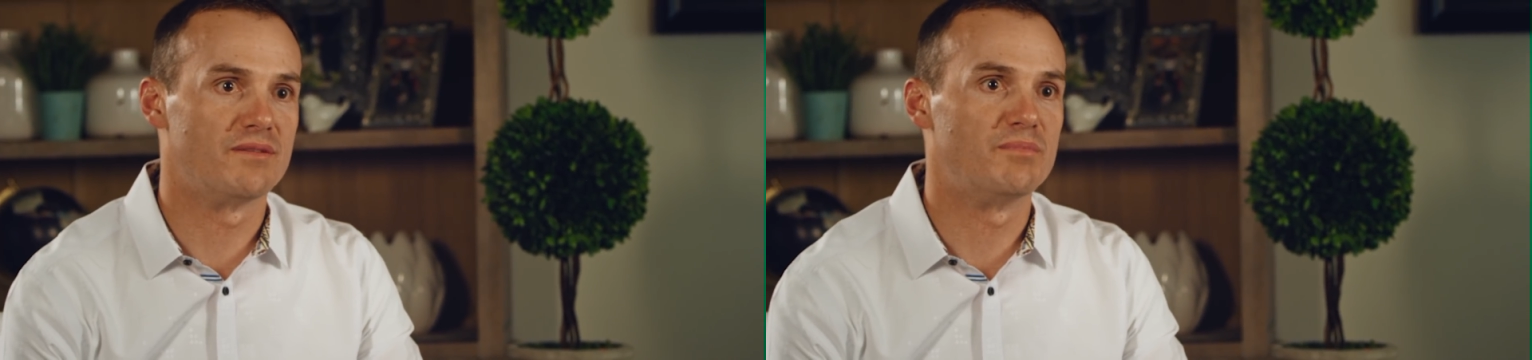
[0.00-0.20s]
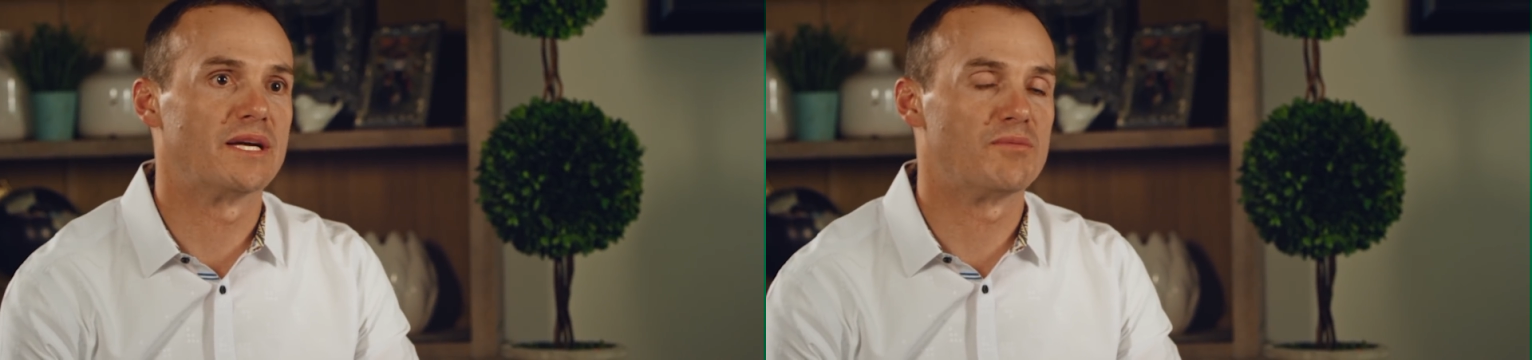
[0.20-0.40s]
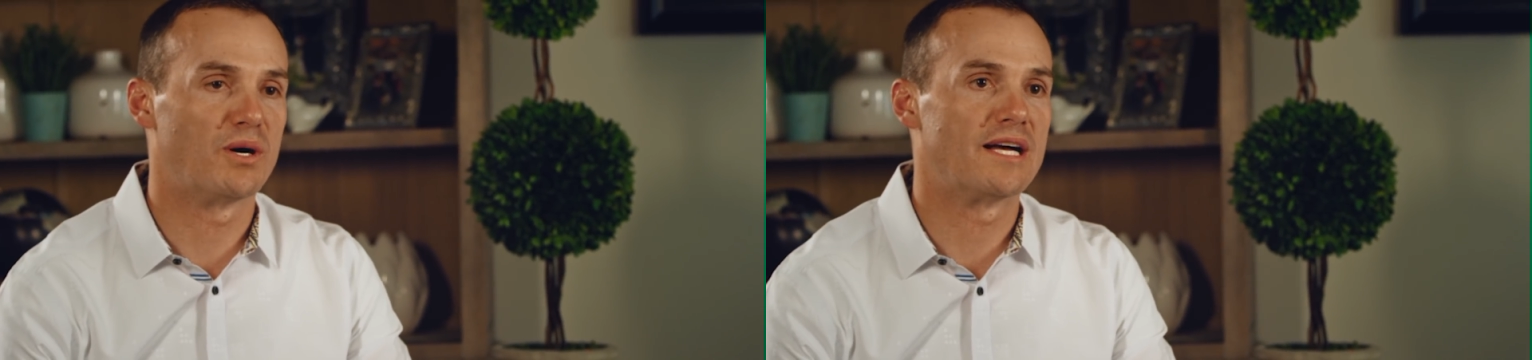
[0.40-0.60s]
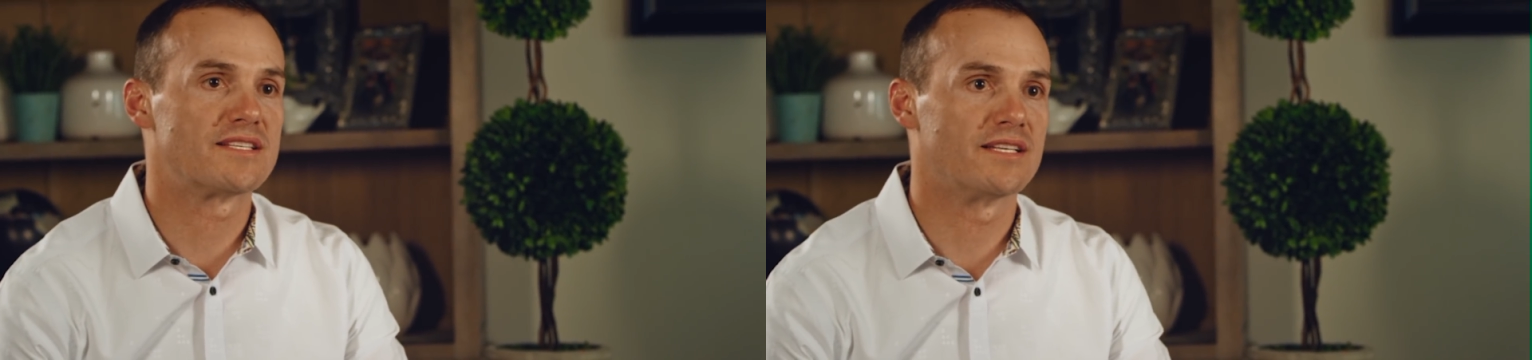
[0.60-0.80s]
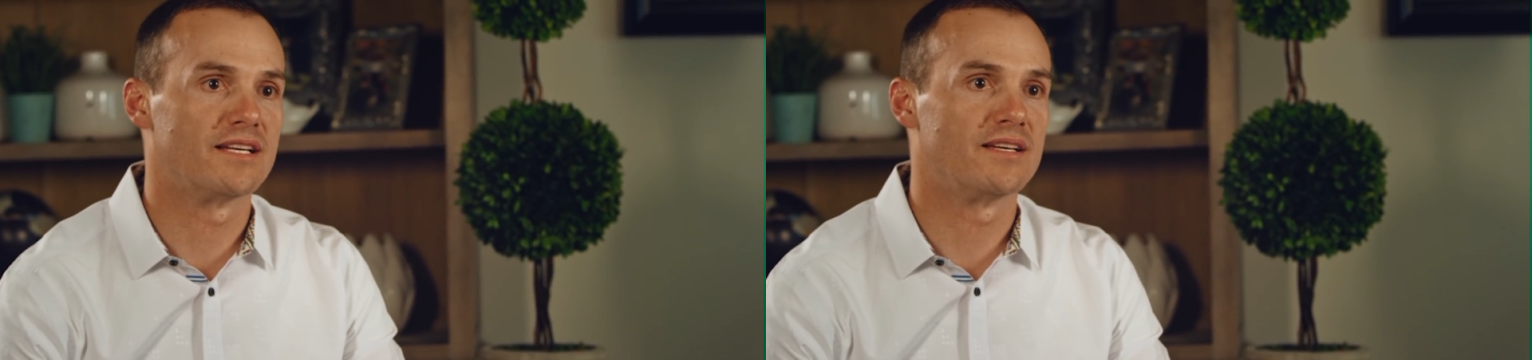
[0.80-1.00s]
a big
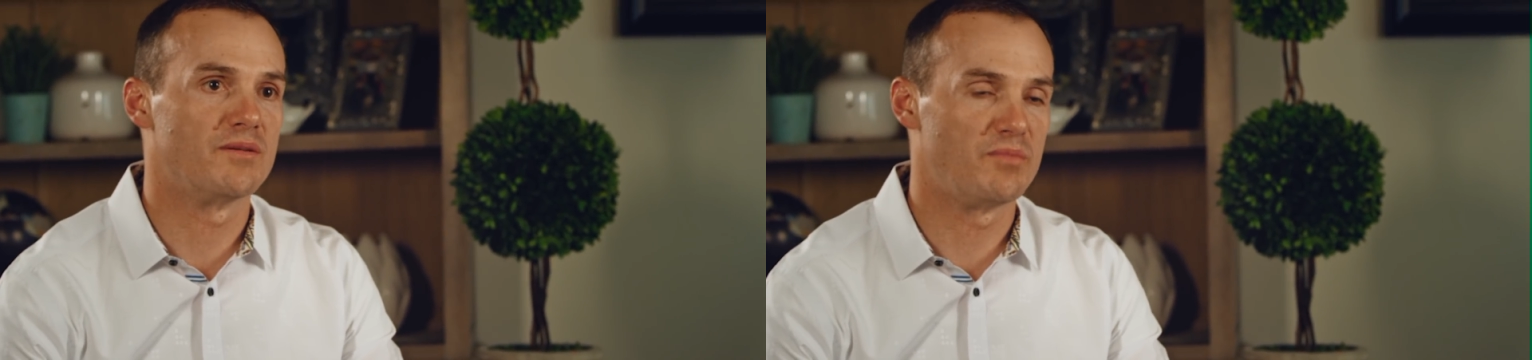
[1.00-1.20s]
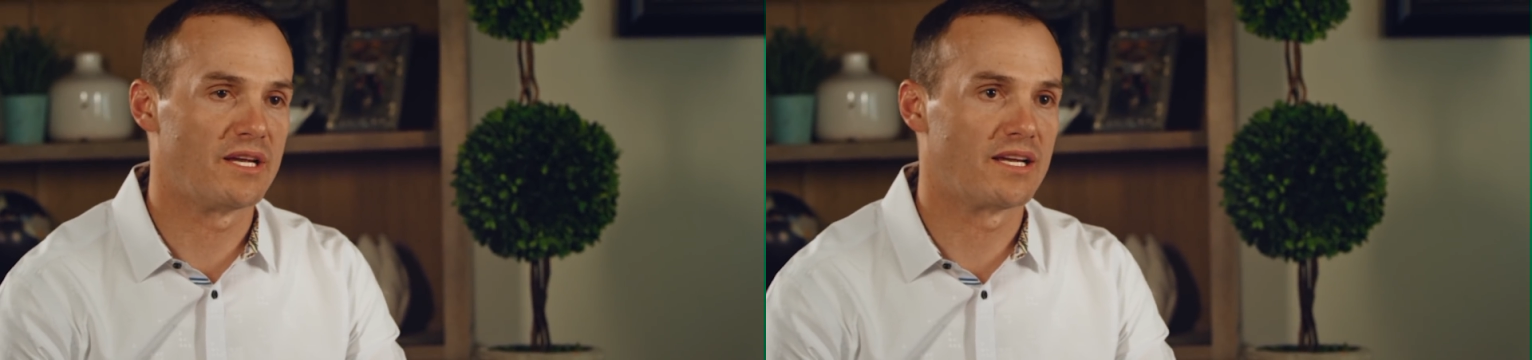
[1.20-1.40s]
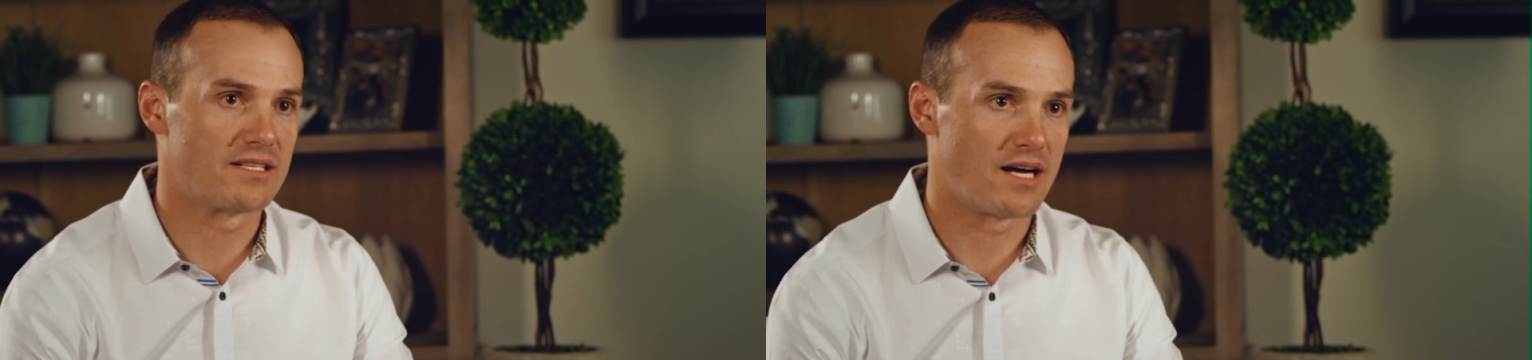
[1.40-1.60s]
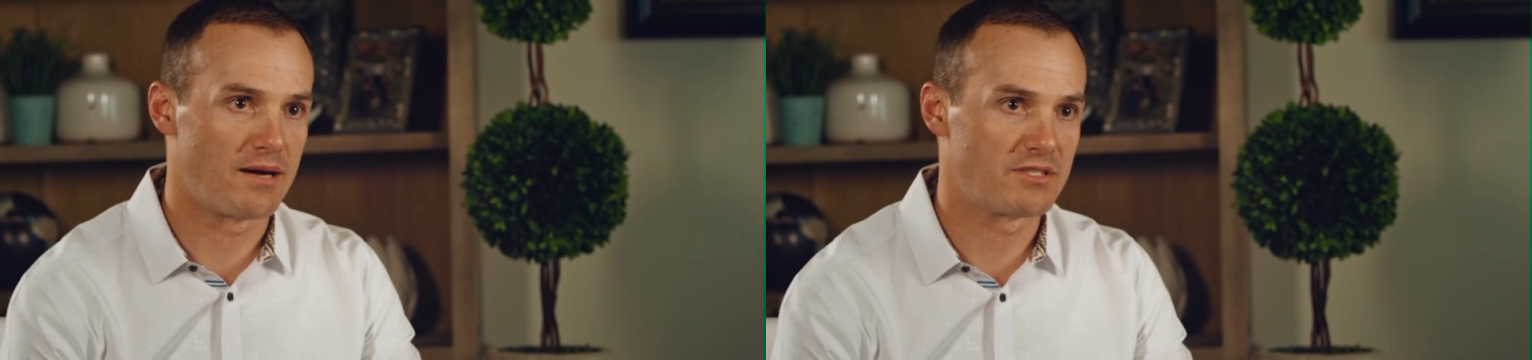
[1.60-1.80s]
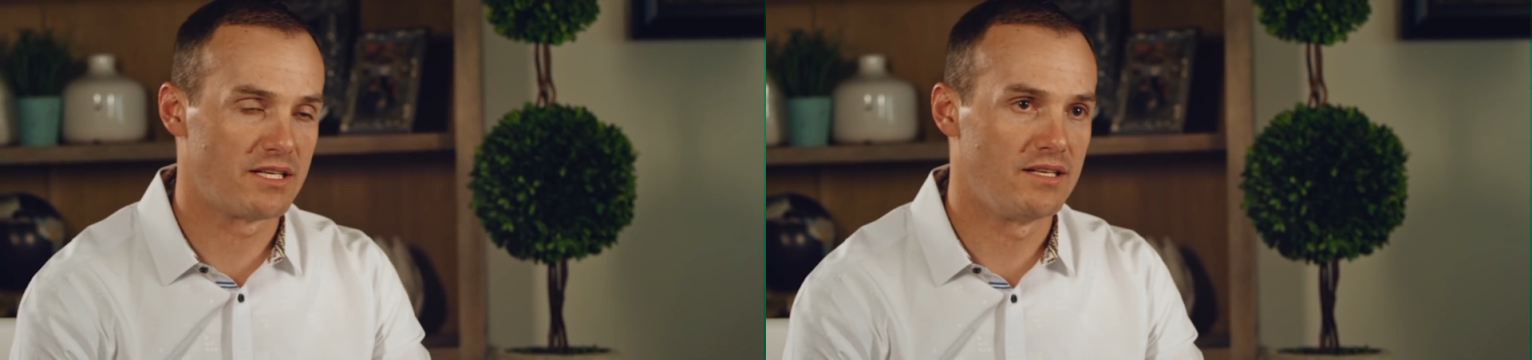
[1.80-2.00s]
blessing in being
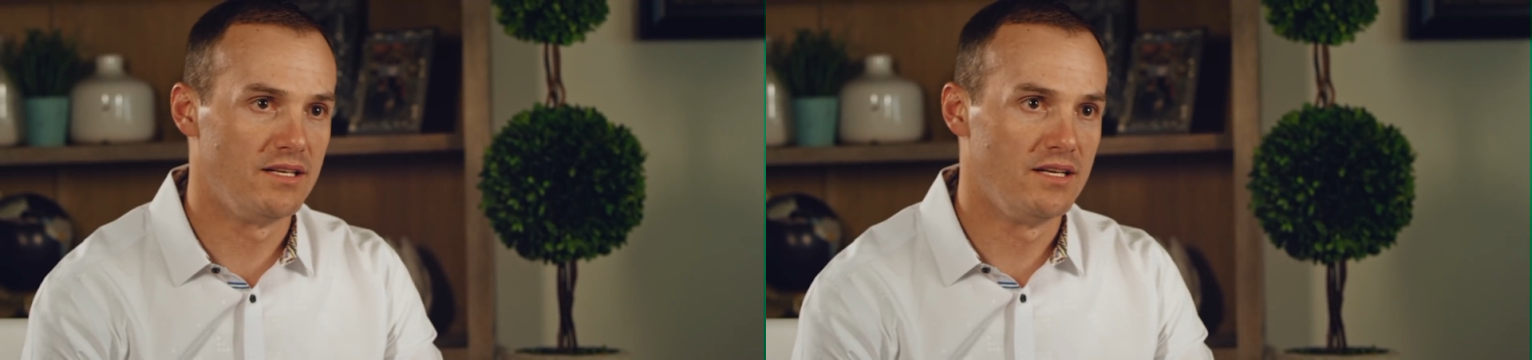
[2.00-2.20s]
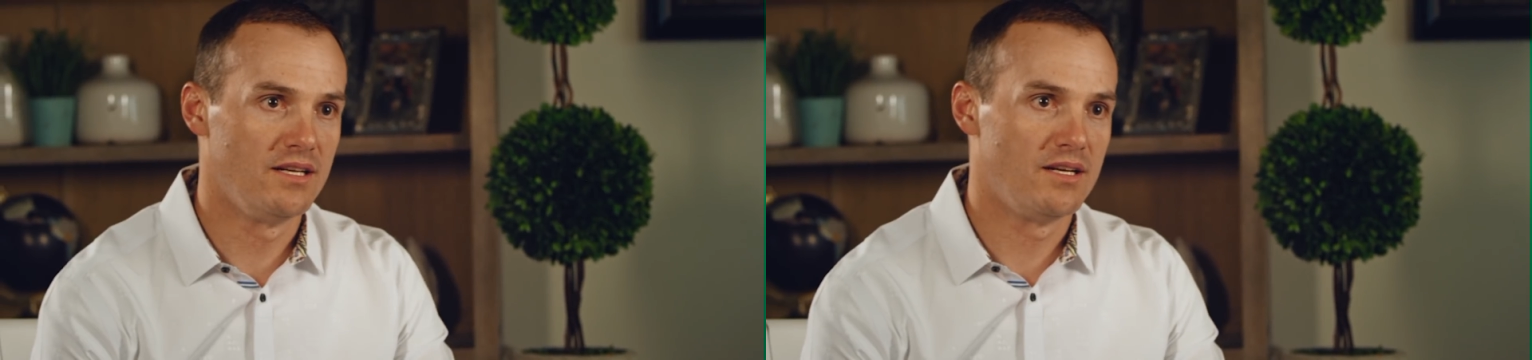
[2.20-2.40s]
adopted.